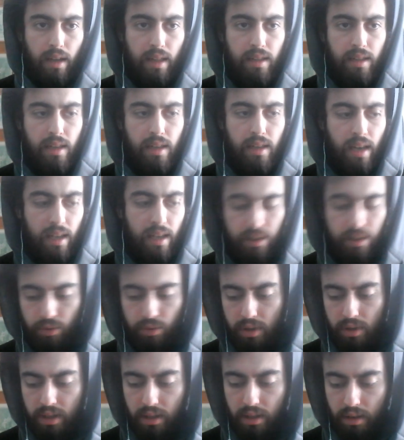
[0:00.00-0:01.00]
And he has
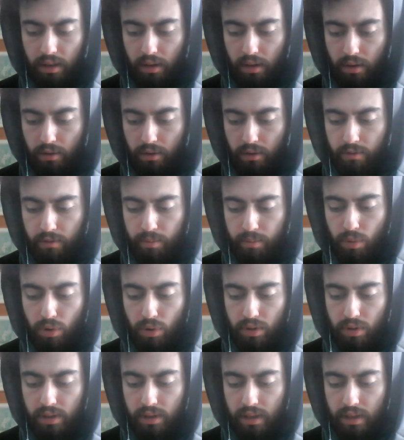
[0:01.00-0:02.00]
written a lot of
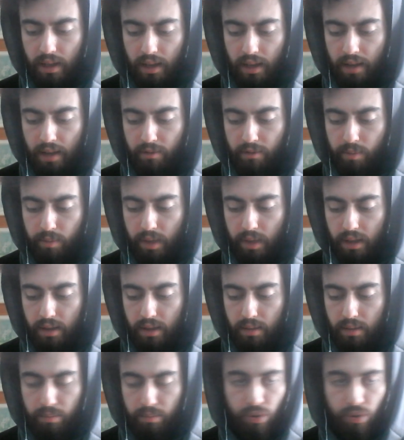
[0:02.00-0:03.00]
books that have
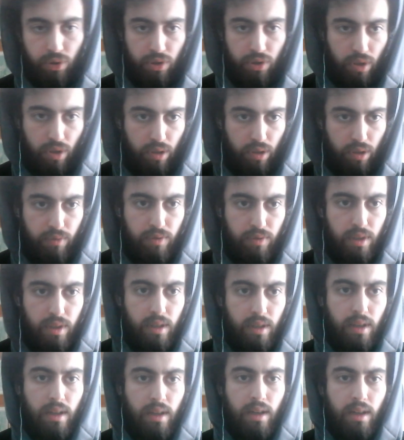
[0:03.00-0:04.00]
been preserved
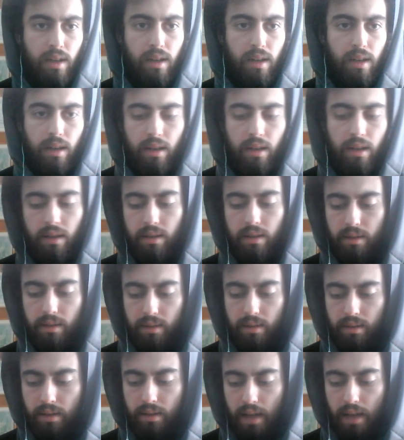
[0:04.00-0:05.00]

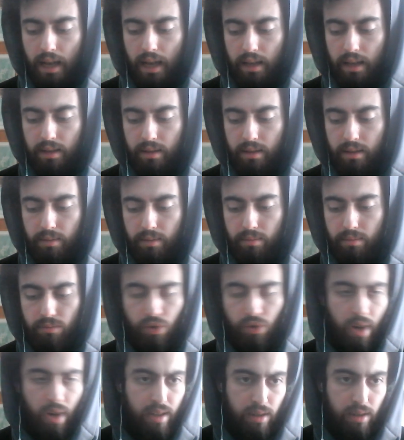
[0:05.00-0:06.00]
and
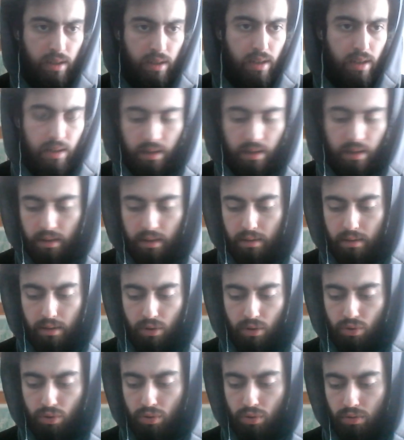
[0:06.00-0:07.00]
translated
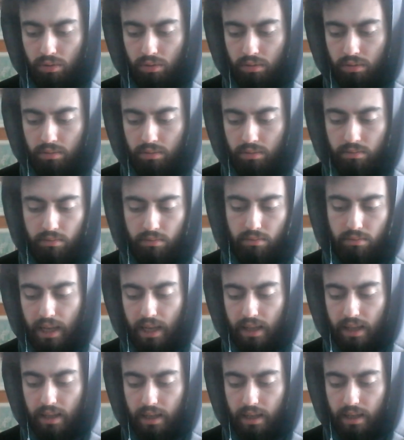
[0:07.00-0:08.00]
into
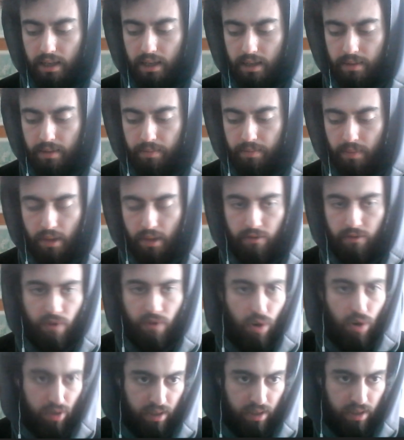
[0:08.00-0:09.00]
mainly
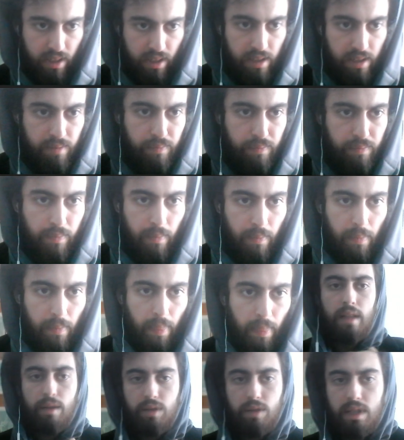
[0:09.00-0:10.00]
Farsi.
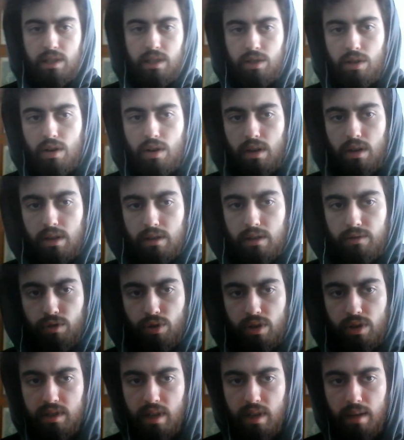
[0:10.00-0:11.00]
Now, this scholar,
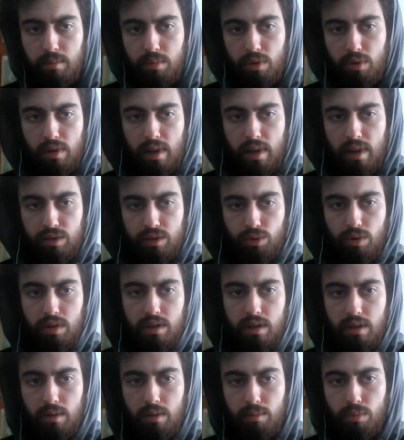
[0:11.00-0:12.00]
for example, has
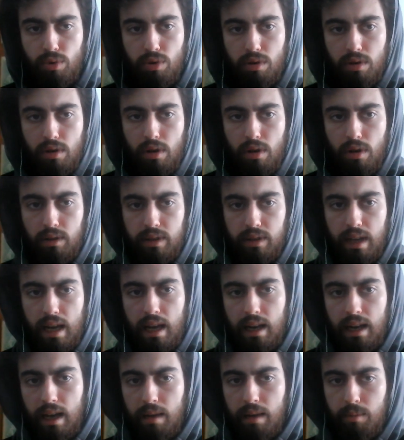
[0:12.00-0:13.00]
written a book called
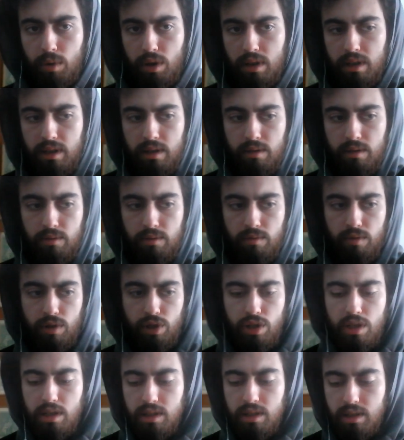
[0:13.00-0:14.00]
Al-Amali,
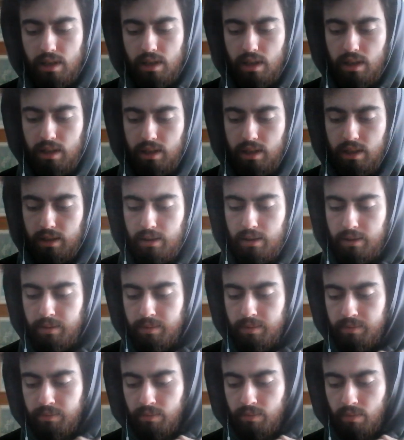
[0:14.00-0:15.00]
which is a
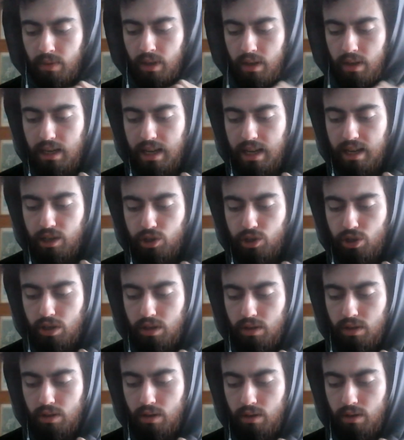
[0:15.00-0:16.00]

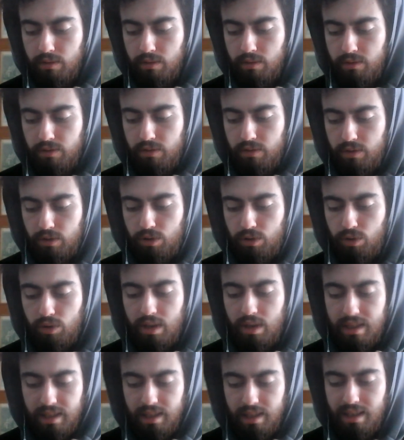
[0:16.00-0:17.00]
collection of
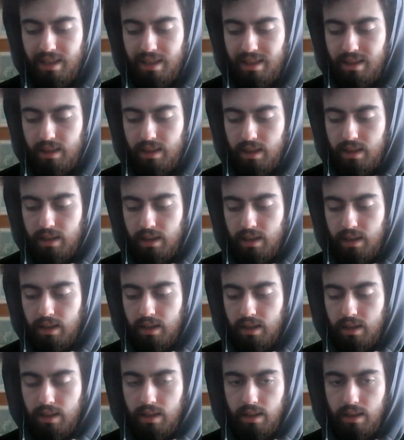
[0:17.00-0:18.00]
written
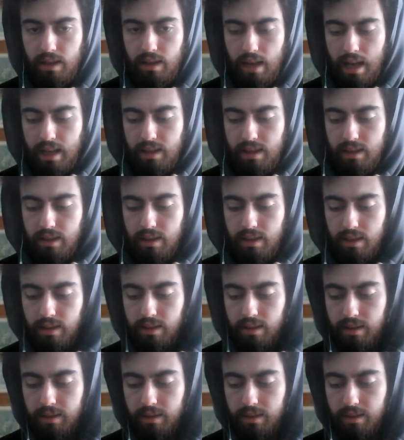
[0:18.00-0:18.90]
and